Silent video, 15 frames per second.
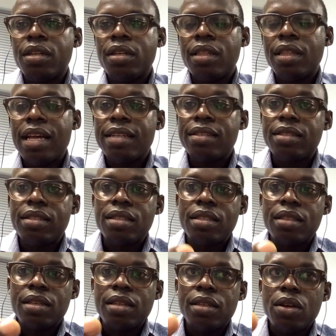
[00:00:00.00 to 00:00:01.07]
that's
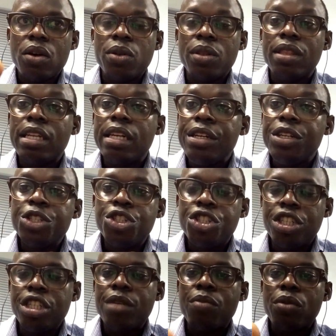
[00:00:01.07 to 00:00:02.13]
on
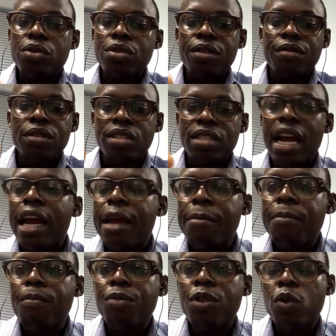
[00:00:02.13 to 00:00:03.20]
3G most of the time
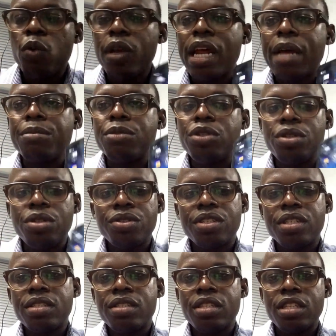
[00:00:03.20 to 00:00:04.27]
when I'm
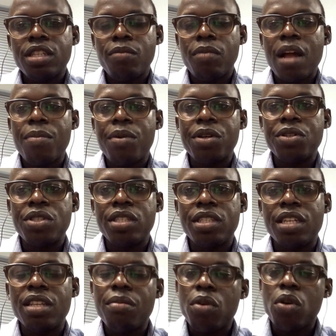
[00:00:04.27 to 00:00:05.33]
using the BlackBerry
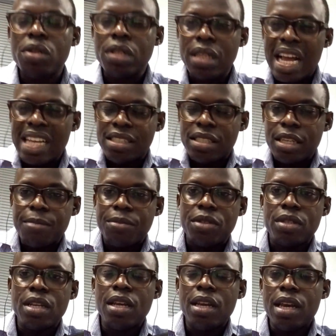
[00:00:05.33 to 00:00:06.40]
Z30, because it accepts
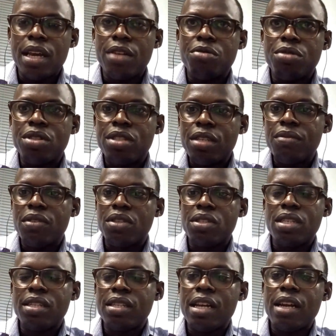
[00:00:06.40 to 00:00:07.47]
and receives the
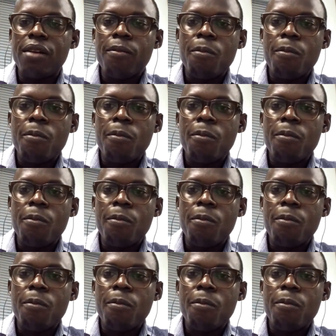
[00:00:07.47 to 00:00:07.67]
signal,